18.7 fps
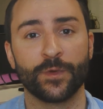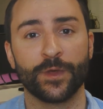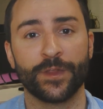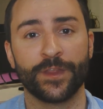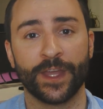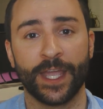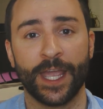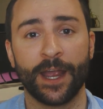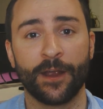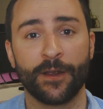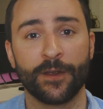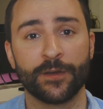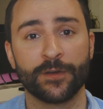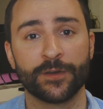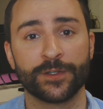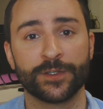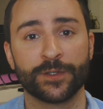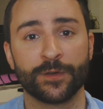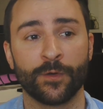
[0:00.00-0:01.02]
with the
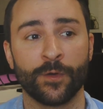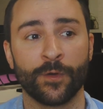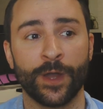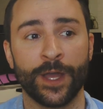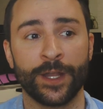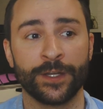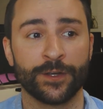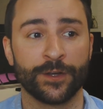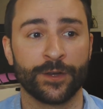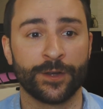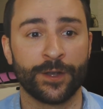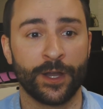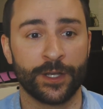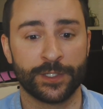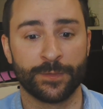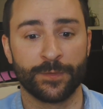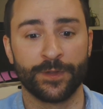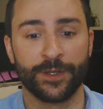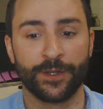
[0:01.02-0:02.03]
carriers and your
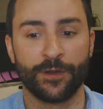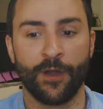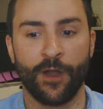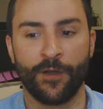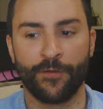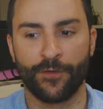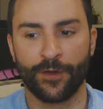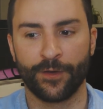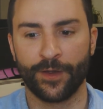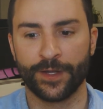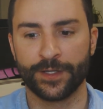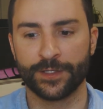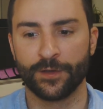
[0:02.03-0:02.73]
customer that you're offering, right?